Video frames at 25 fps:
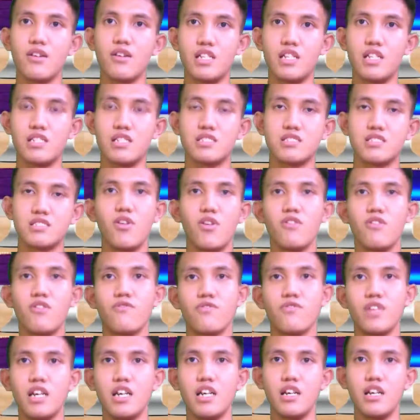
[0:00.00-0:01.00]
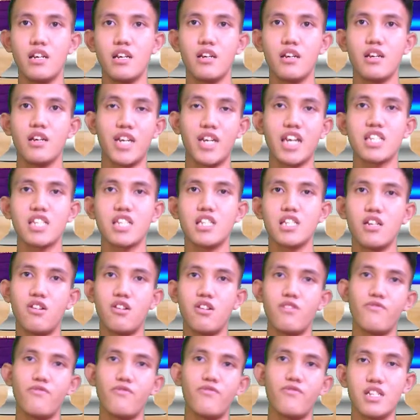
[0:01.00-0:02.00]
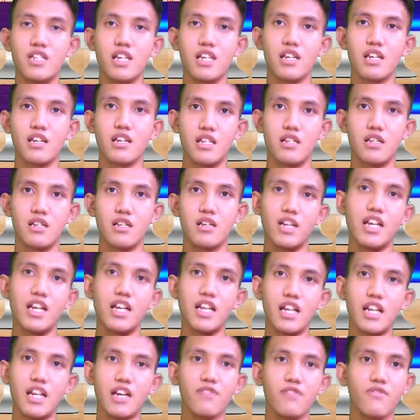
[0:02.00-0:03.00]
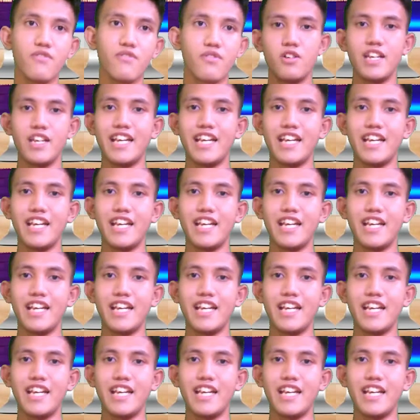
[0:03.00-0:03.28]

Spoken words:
which is some of the application of logic in our daily life.